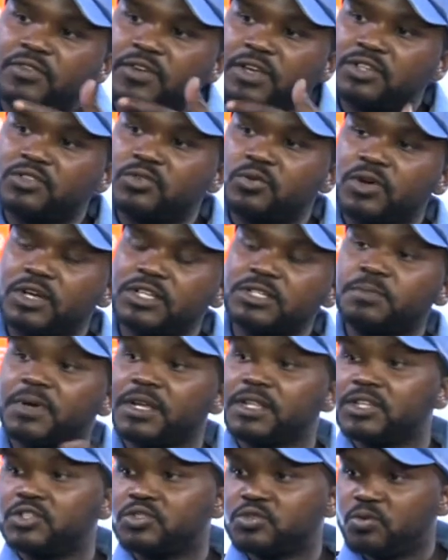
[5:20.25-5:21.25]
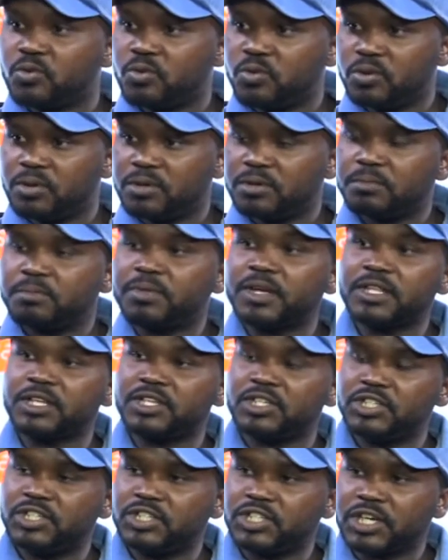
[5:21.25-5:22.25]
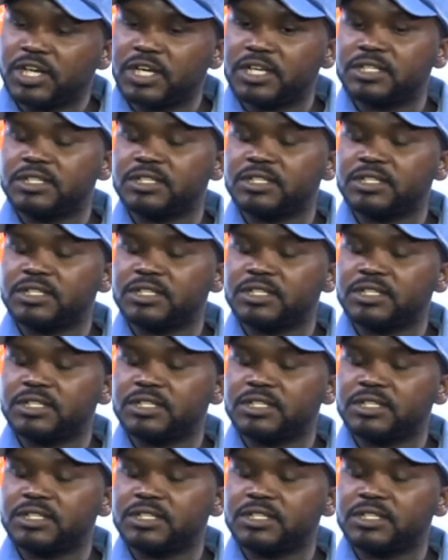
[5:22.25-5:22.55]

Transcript: to us by the school, by the teachers,